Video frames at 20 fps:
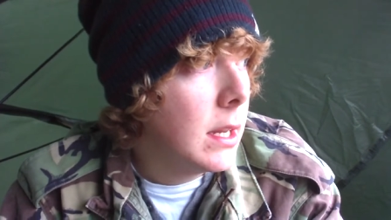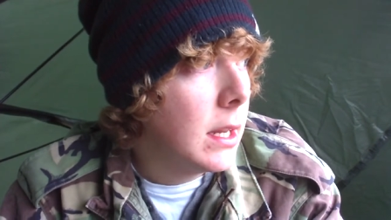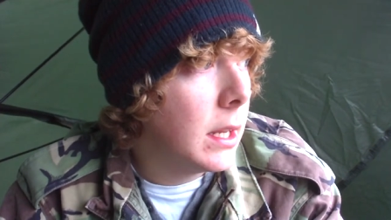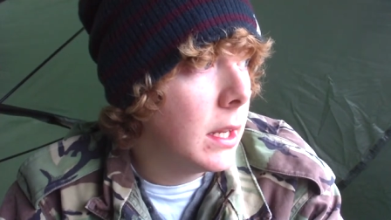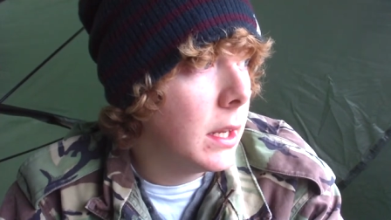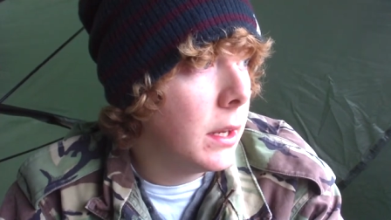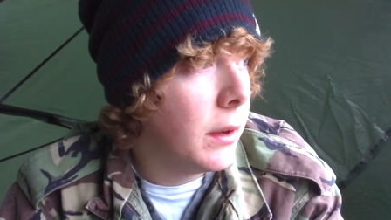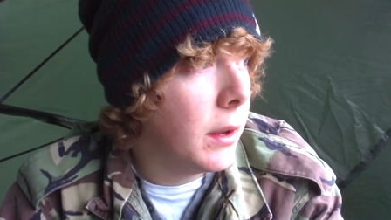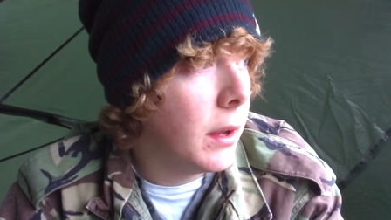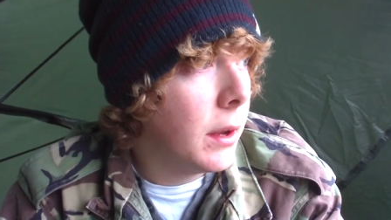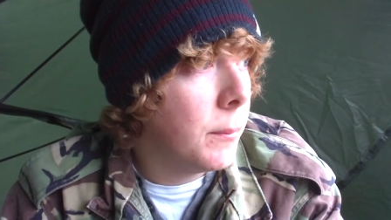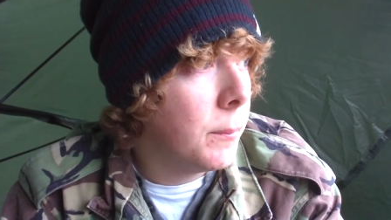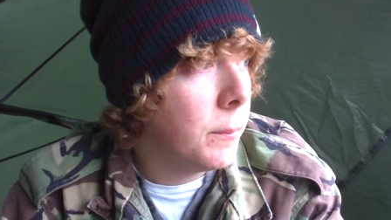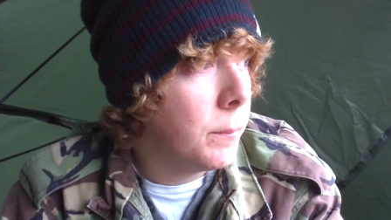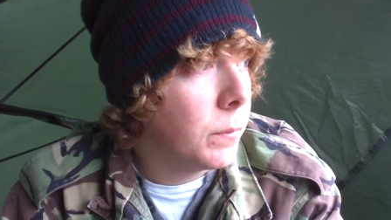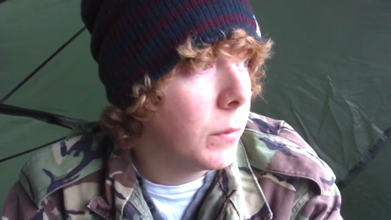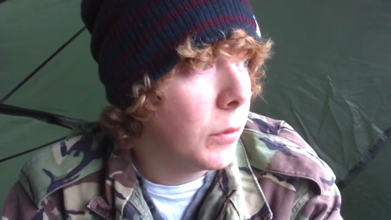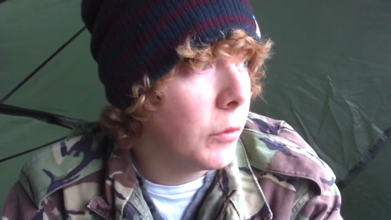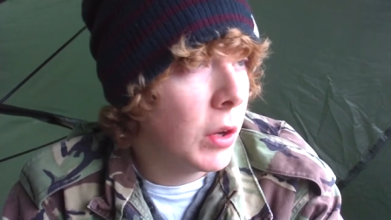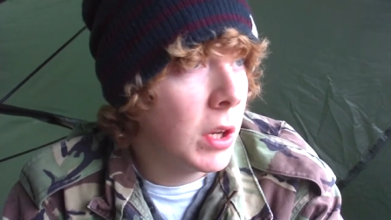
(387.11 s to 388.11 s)
and um,
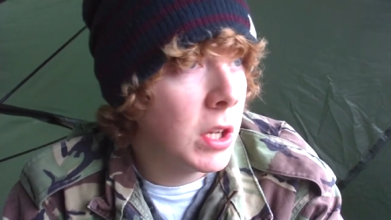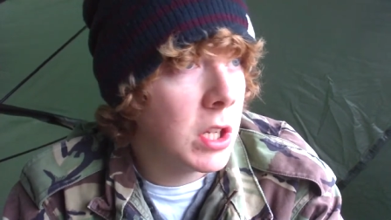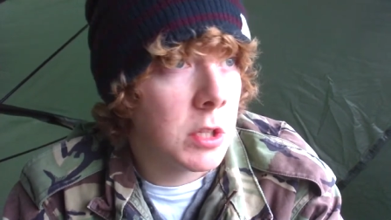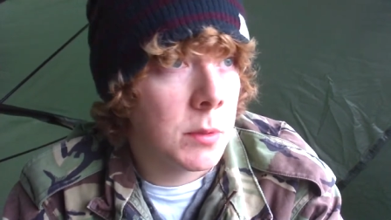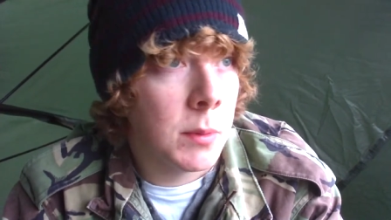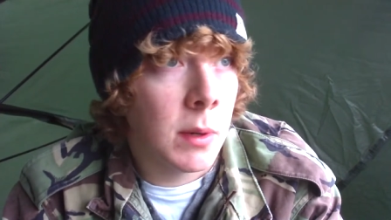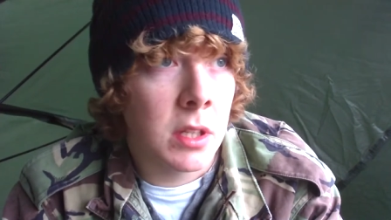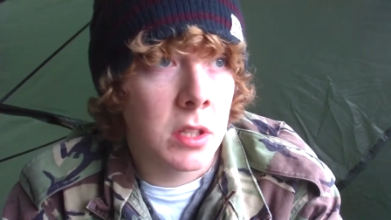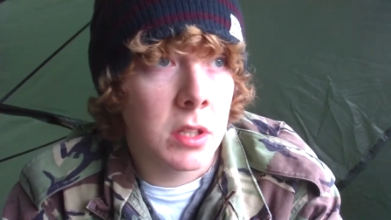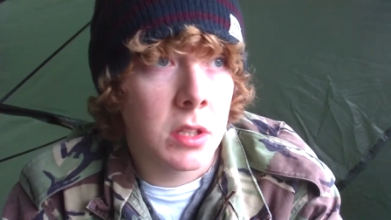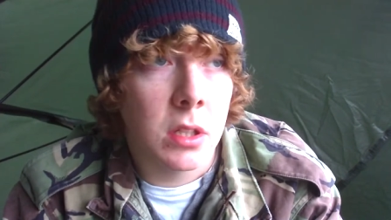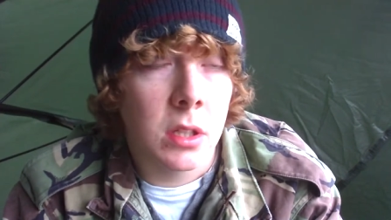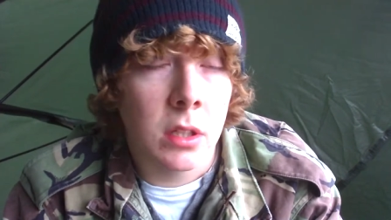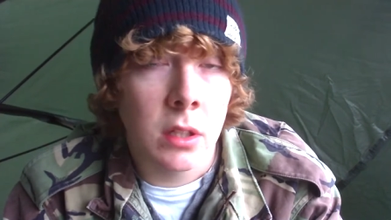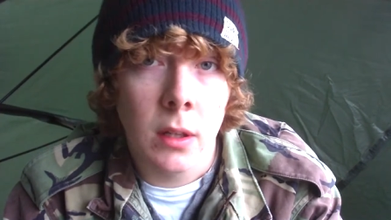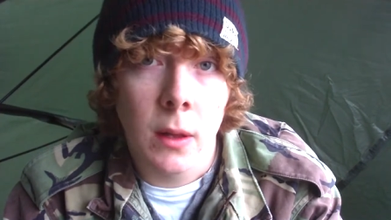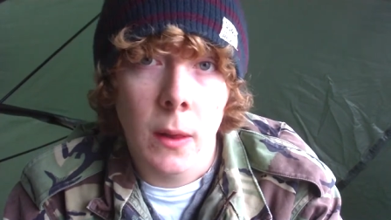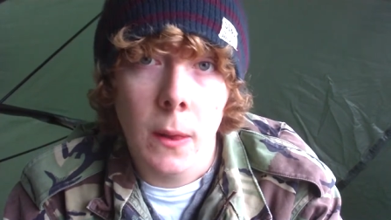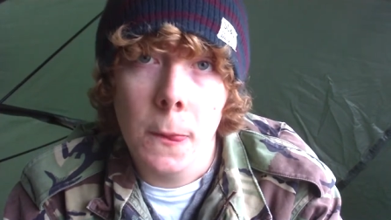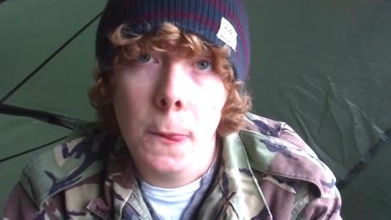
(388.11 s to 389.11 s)
eventually managed
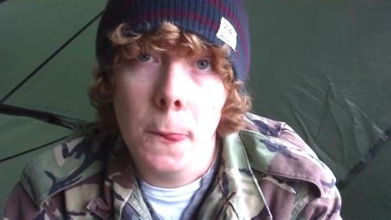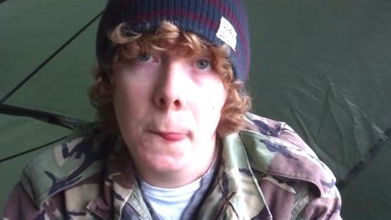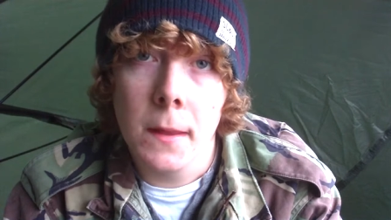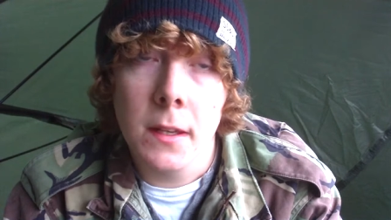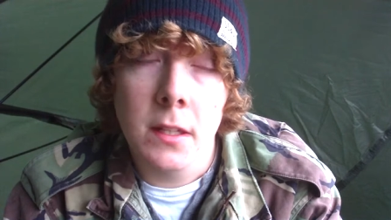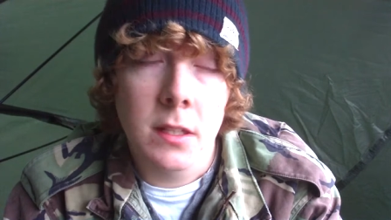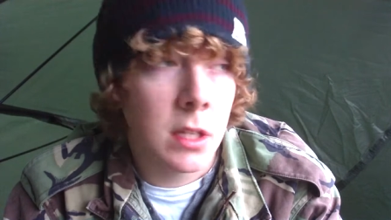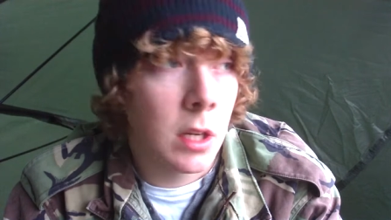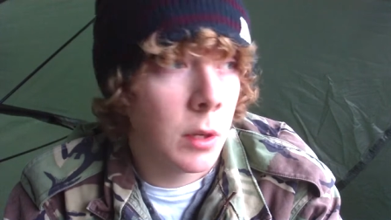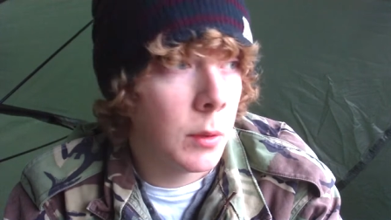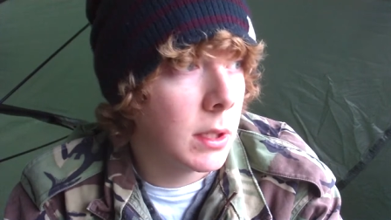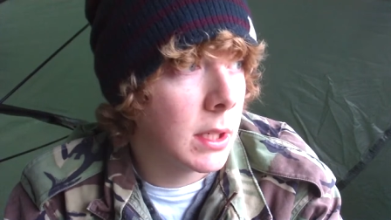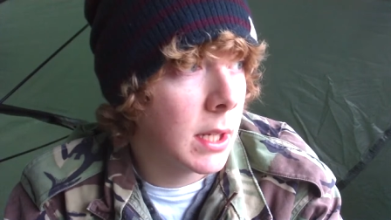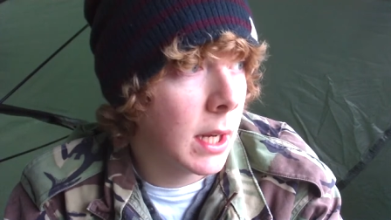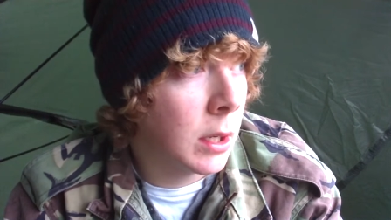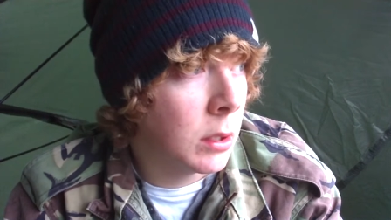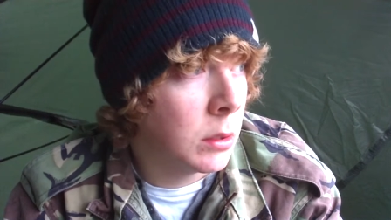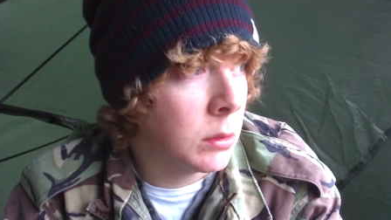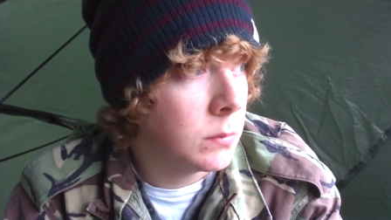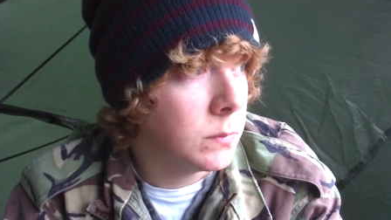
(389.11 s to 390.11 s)
to slow it
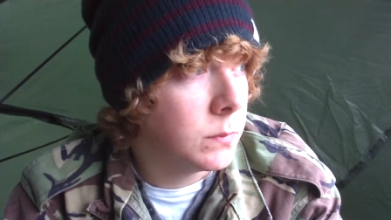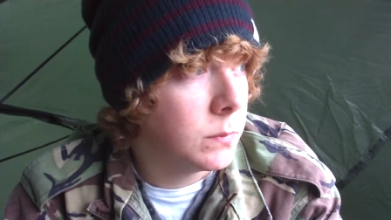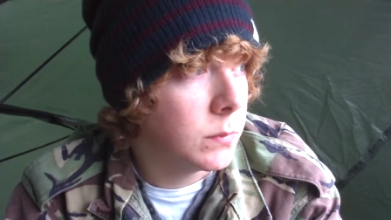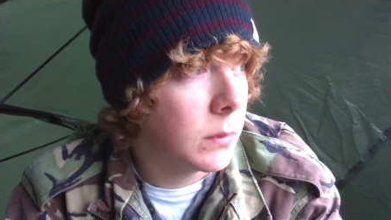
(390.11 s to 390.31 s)
down.